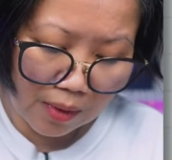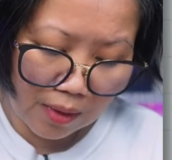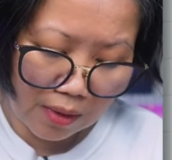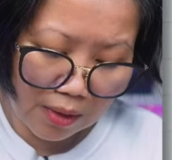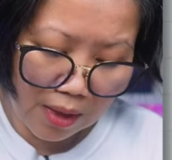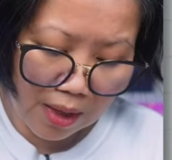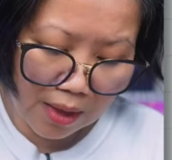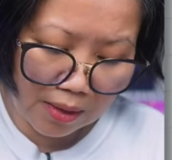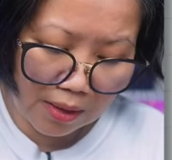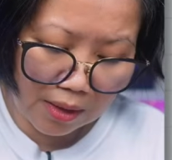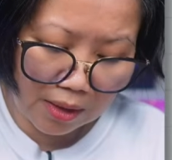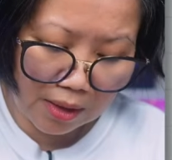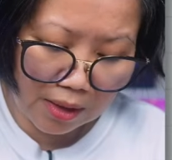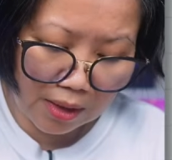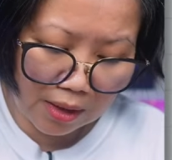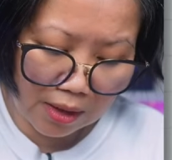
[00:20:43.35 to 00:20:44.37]
So yeah,
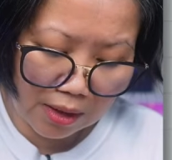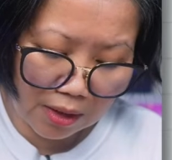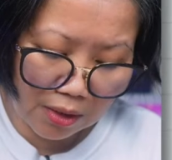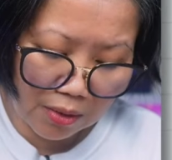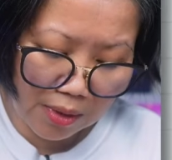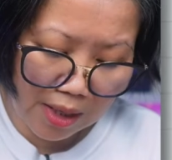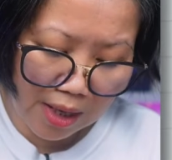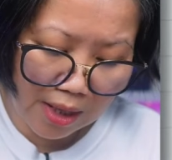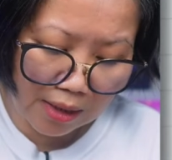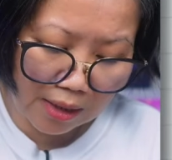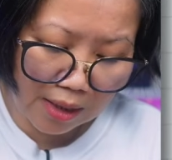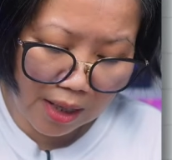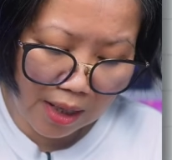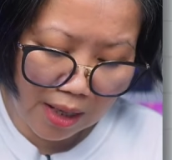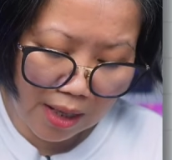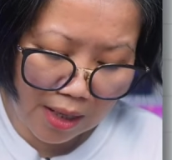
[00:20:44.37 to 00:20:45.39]
this just
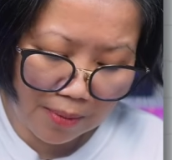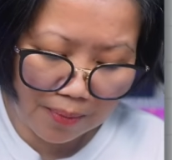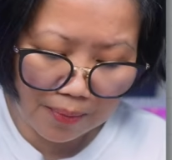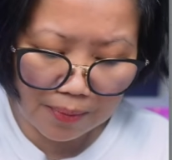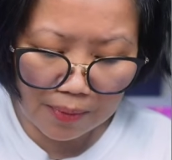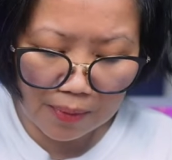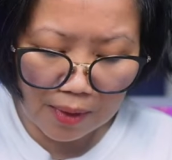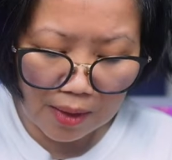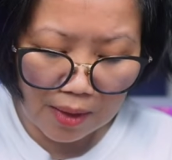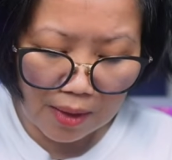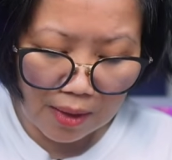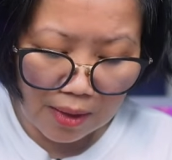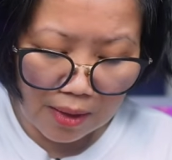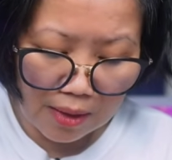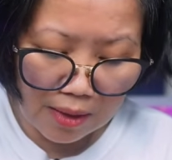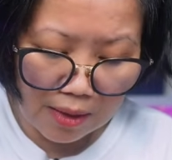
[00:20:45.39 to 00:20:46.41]
creates a
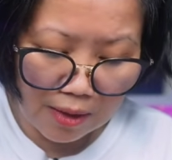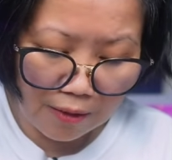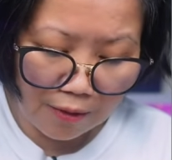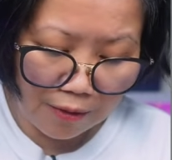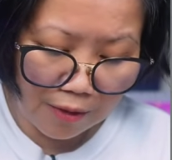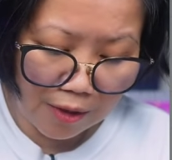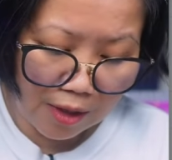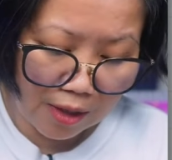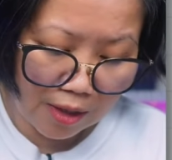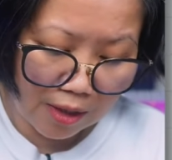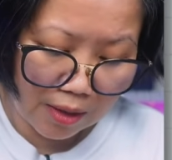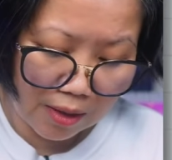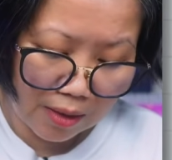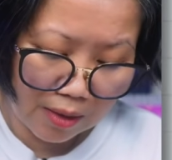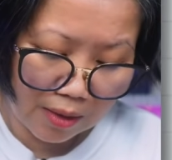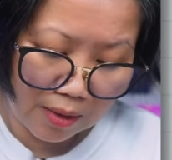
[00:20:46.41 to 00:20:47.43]

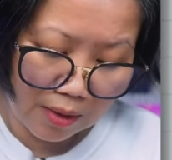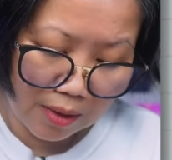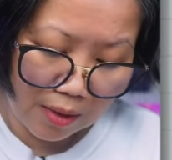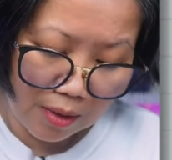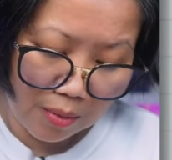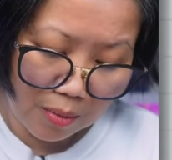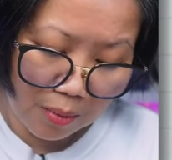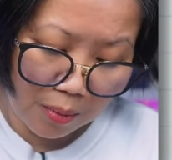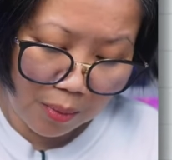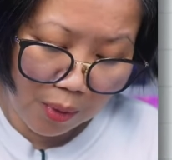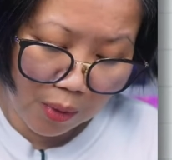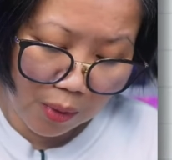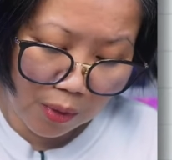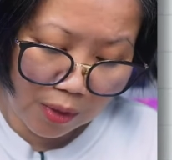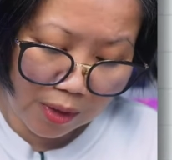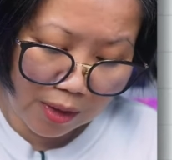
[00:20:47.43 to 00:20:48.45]
different
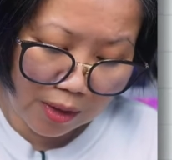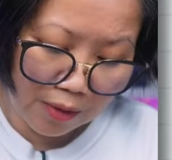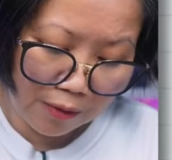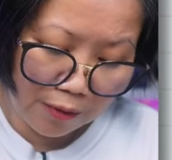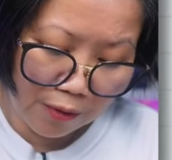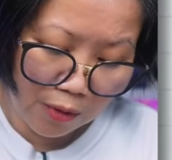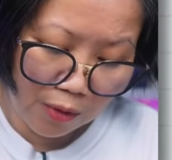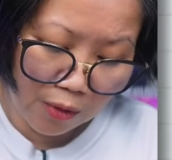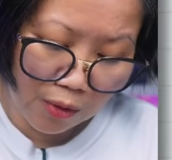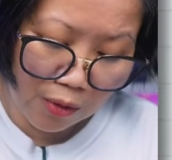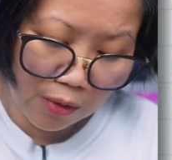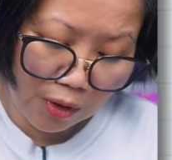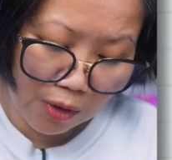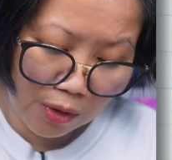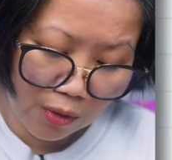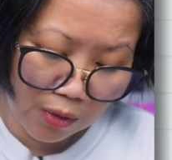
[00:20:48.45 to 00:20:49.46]
border for
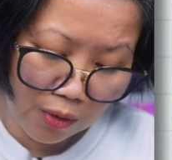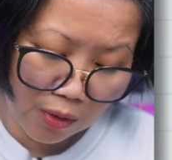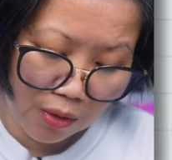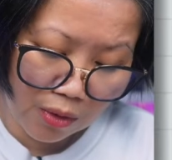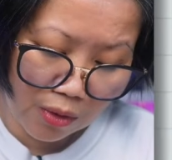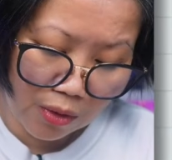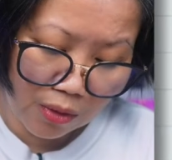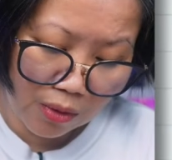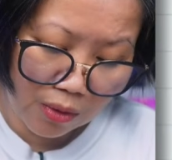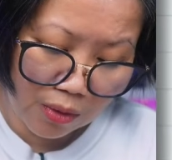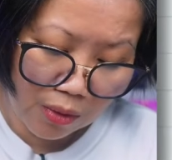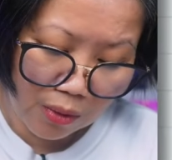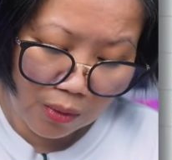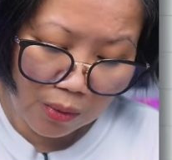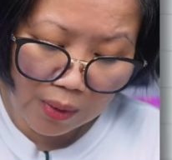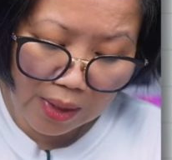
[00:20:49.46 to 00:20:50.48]
your
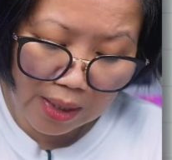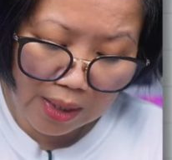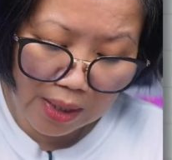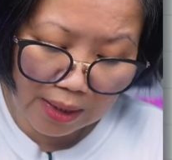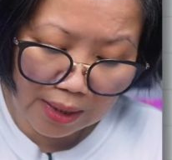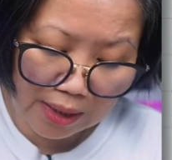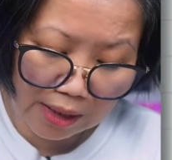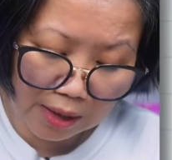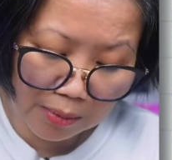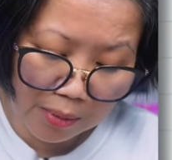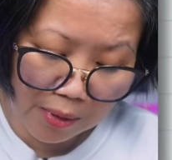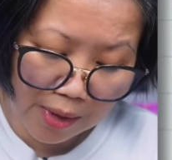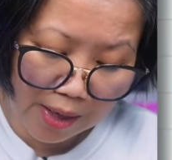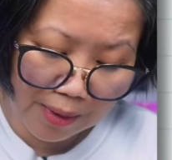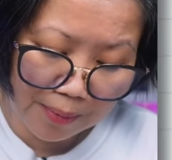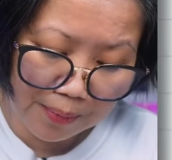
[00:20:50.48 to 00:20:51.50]
weekly
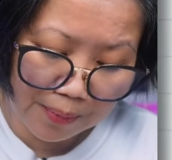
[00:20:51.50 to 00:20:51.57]
spread,